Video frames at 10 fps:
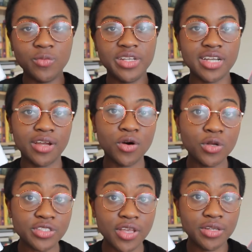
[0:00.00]
in which I
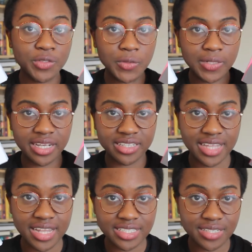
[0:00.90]
also talk
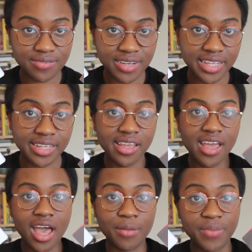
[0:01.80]
extensively
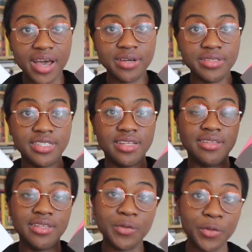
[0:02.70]
about
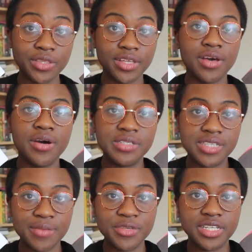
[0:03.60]
the author
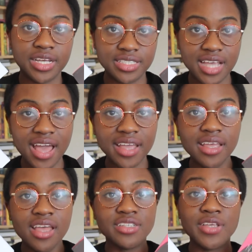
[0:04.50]
Osamu
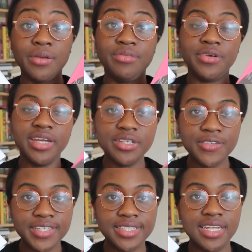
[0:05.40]
Dazai. So, if you're
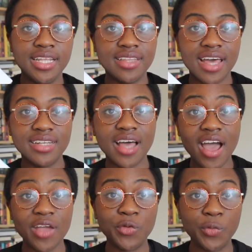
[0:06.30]
interested in that,
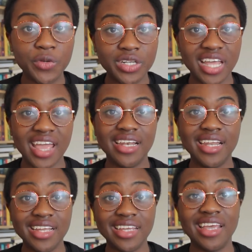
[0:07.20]
I will put a
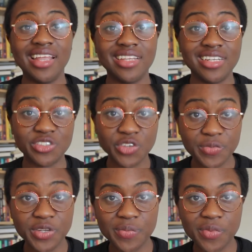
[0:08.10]
link in the
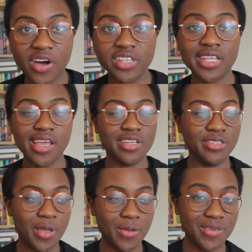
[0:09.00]
description box
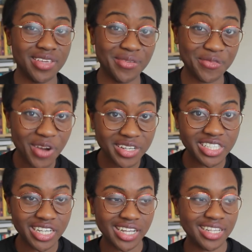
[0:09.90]
so you can
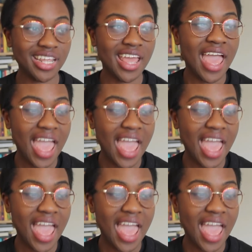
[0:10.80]
watch it.